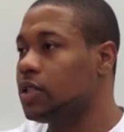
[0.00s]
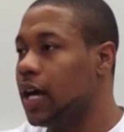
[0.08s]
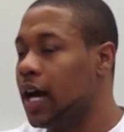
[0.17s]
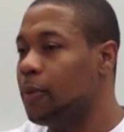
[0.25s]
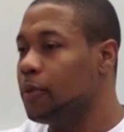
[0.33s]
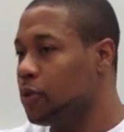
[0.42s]

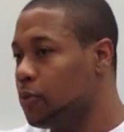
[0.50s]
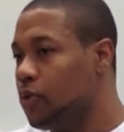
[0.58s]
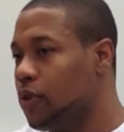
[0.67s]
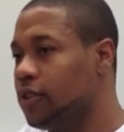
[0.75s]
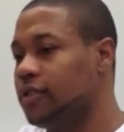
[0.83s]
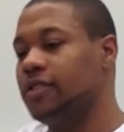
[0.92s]
time and
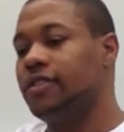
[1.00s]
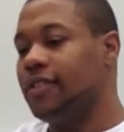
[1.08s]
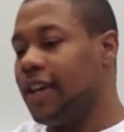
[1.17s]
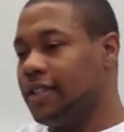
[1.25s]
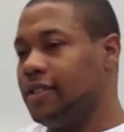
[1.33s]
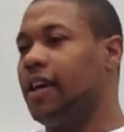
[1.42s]
importance,
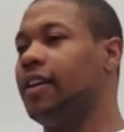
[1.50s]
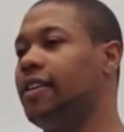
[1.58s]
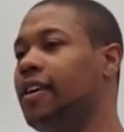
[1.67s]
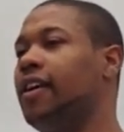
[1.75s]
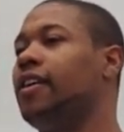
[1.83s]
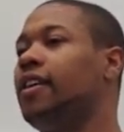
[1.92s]
things like
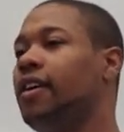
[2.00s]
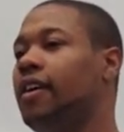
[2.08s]
that.